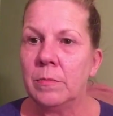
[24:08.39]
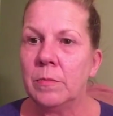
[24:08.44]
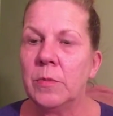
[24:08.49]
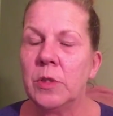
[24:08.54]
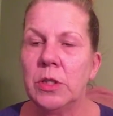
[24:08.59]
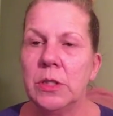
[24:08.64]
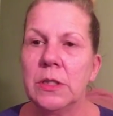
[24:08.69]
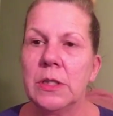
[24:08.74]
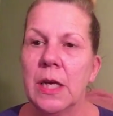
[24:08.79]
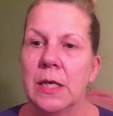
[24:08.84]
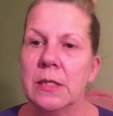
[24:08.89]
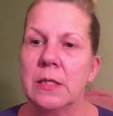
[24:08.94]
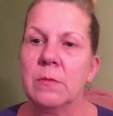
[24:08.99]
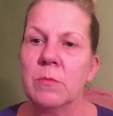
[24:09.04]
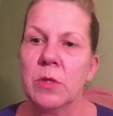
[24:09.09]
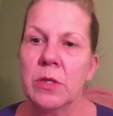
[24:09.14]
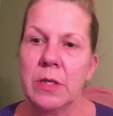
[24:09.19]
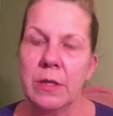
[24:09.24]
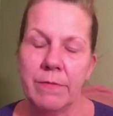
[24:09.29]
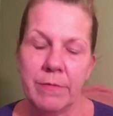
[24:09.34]
She's got
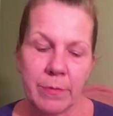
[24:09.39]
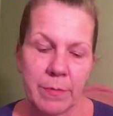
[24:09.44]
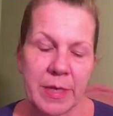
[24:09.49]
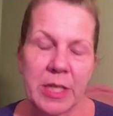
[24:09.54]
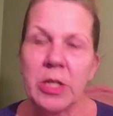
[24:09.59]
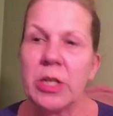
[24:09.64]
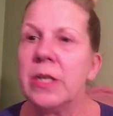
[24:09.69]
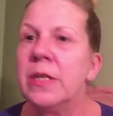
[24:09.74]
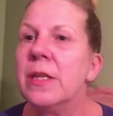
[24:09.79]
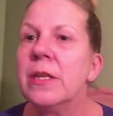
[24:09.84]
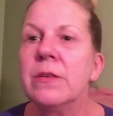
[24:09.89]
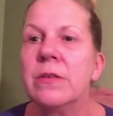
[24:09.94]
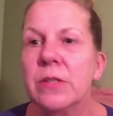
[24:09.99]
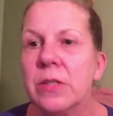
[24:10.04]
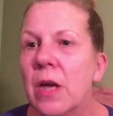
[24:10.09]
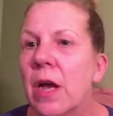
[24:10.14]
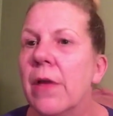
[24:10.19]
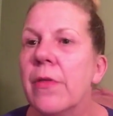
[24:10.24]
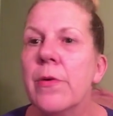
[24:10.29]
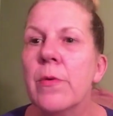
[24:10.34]
some good information. And then
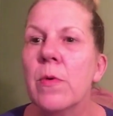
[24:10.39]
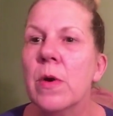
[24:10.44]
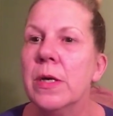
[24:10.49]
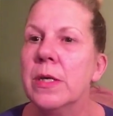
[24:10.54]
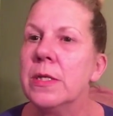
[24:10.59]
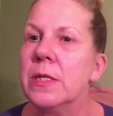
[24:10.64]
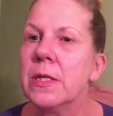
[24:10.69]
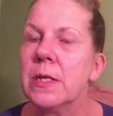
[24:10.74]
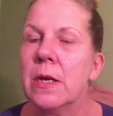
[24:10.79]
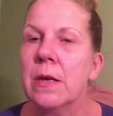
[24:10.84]
there's other ones.